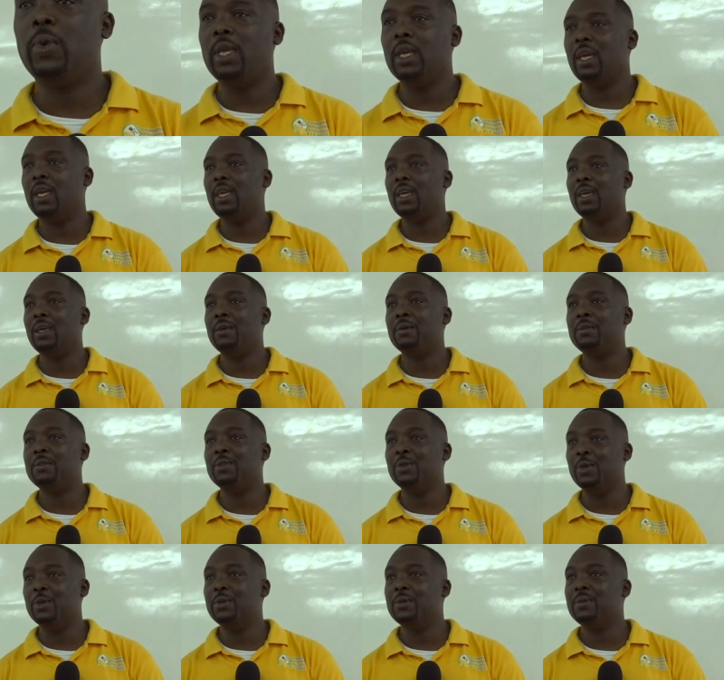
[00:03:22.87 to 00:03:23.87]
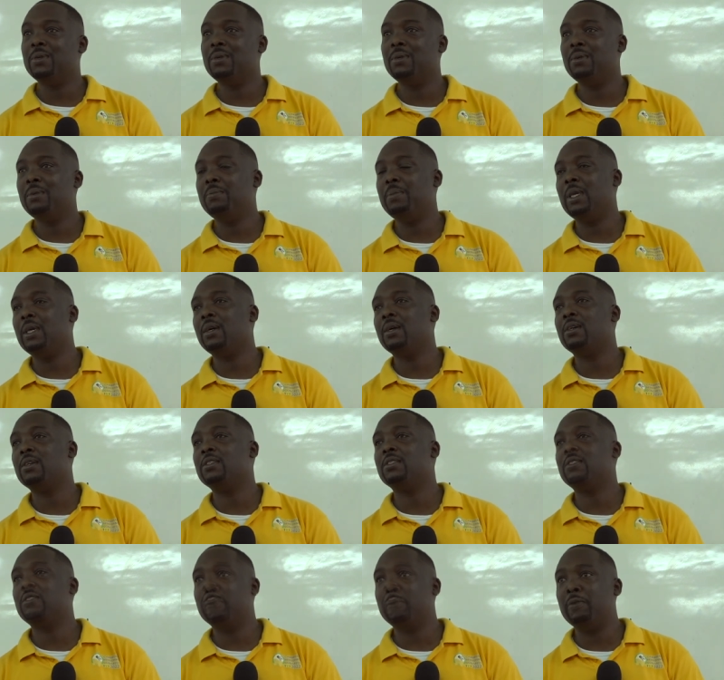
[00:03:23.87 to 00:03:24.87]
We are here though
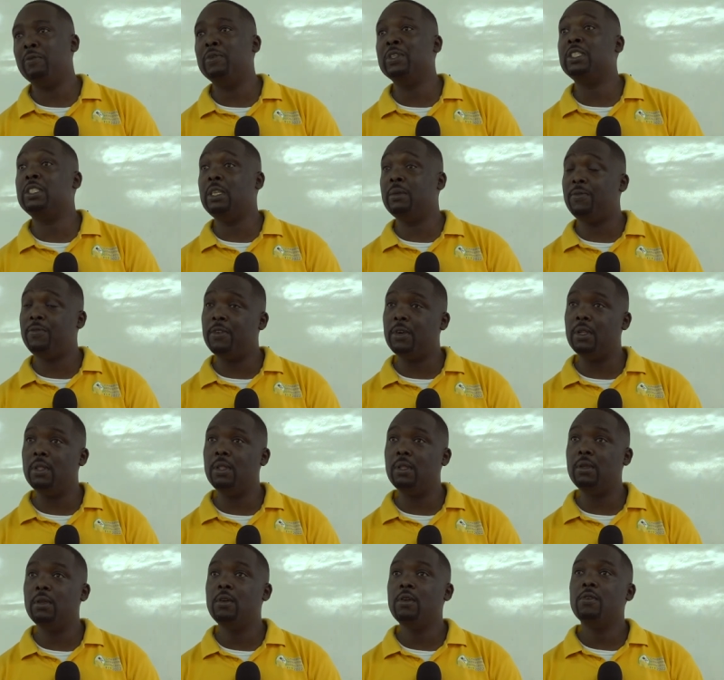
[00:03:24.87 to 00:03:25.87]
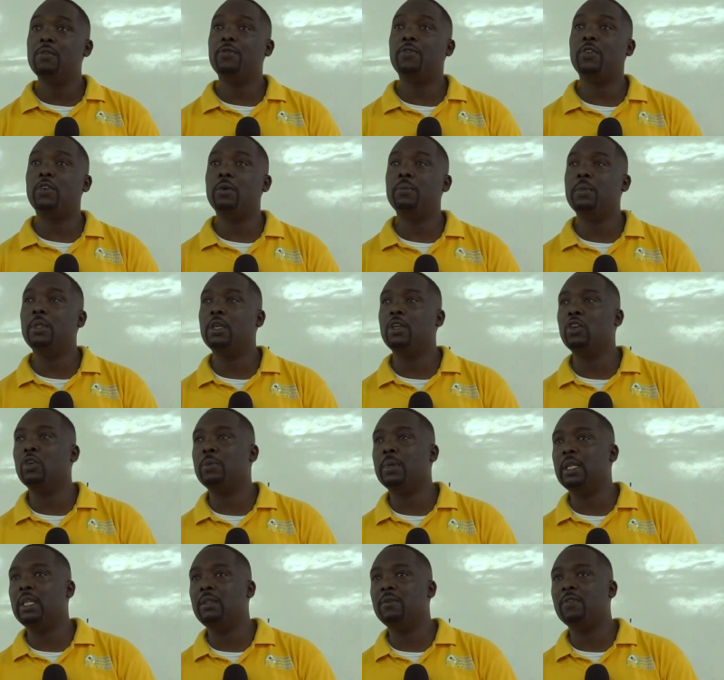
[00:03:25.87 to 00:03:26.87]
because we have received fund from the
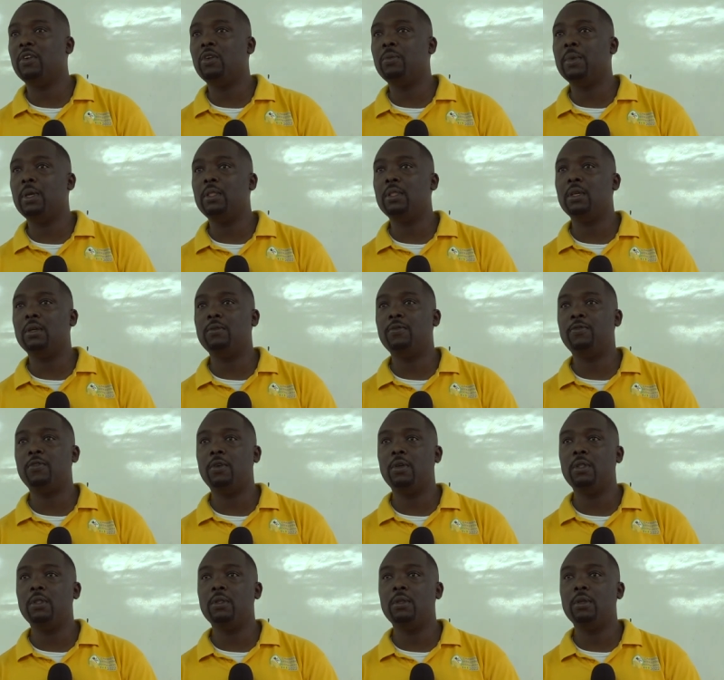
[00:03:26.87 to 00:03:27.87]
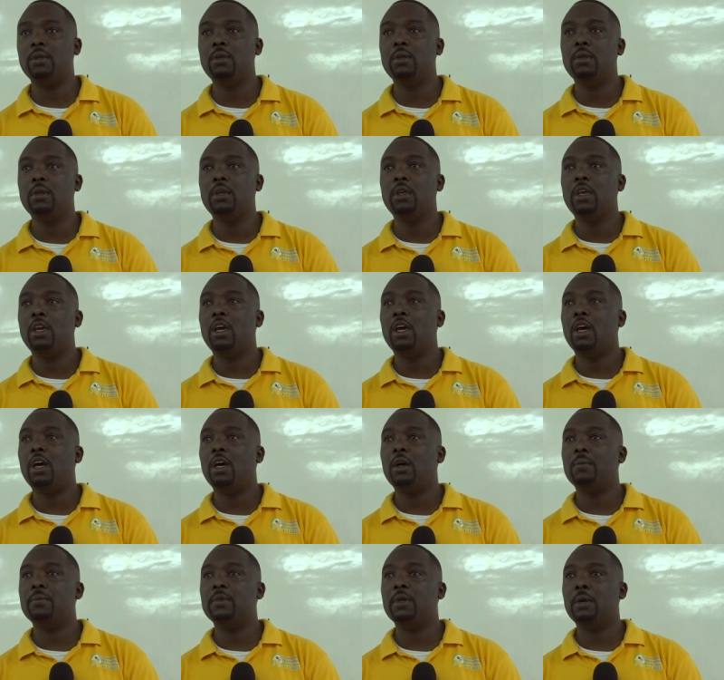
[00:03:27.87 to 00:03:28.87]
Global Environmental Fund
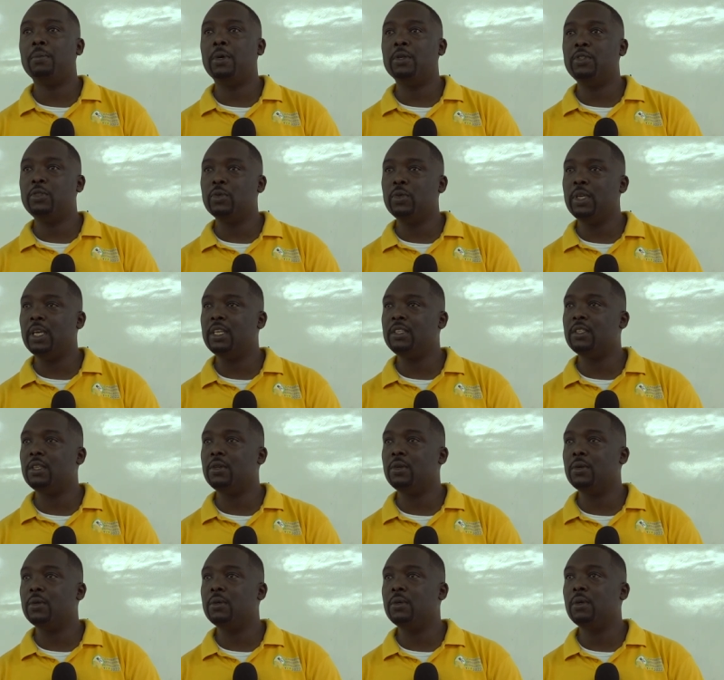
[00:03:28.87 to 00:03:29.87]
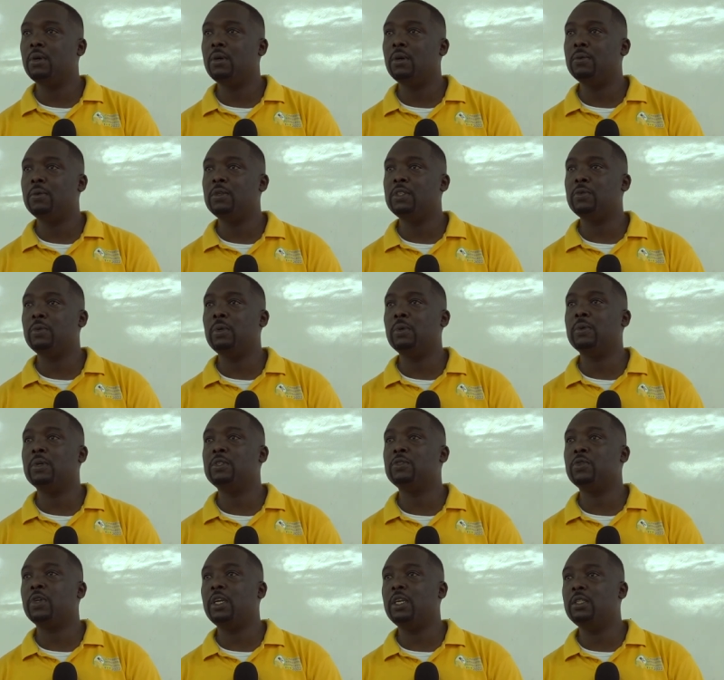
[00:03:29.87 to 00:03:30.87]
um, about two years ago, which we were
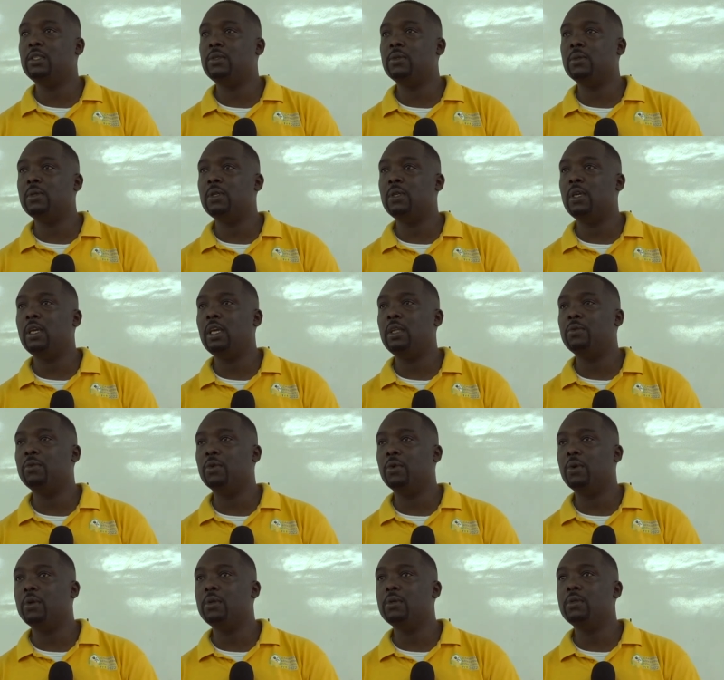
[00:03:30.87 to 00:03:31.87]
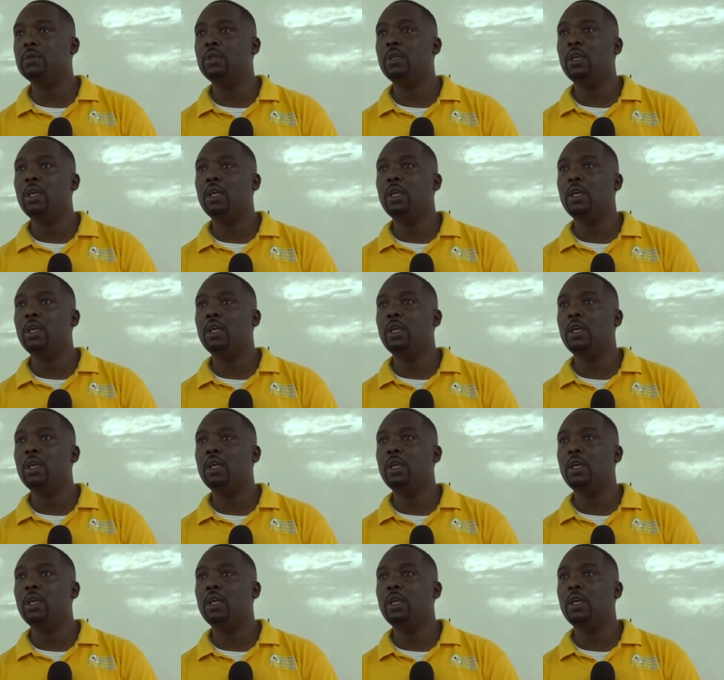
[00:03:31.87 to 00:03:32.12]
trying to enroll.